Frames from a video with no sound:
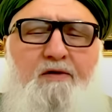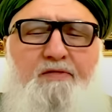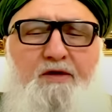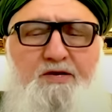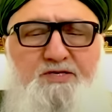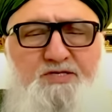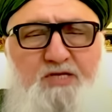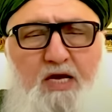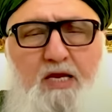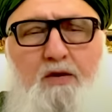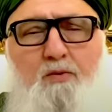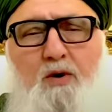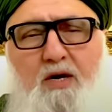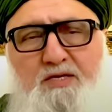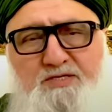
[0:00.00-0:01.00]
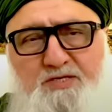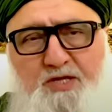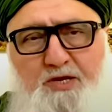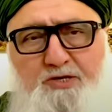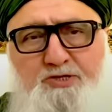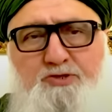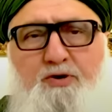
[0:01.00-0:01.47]
their salawats,
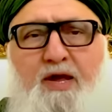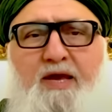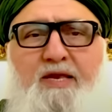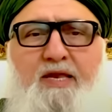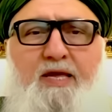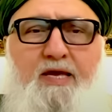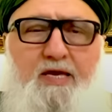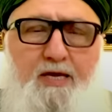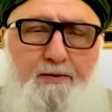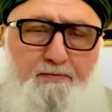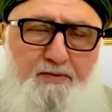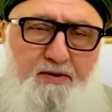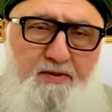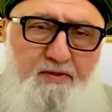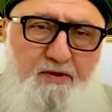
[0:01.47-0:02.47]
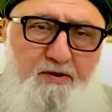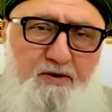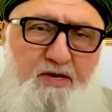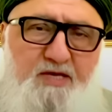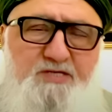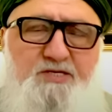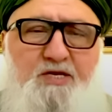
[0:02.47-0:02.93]
their training, keeping their
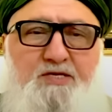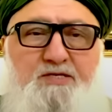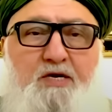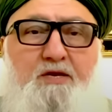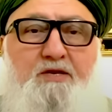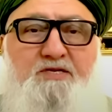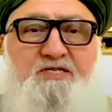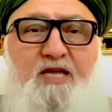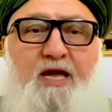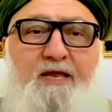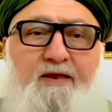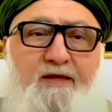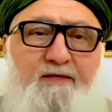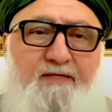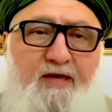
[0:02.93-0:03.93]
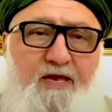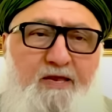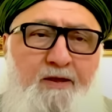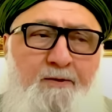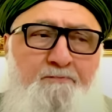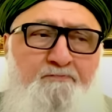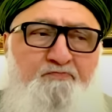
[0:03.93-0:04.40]
distance, understanding that
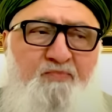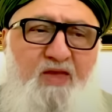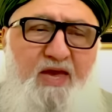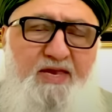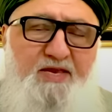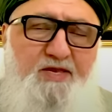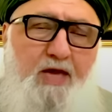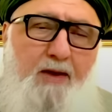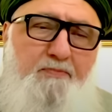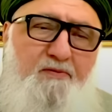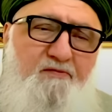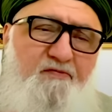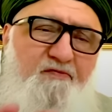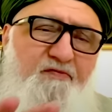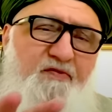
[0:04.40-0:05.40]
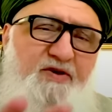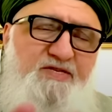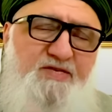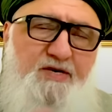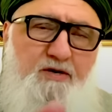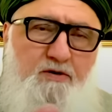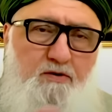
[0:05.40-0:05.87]
any type of
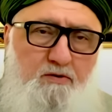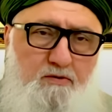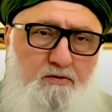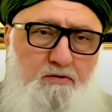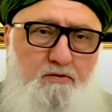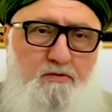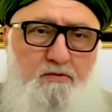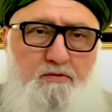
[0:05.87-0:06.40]
physical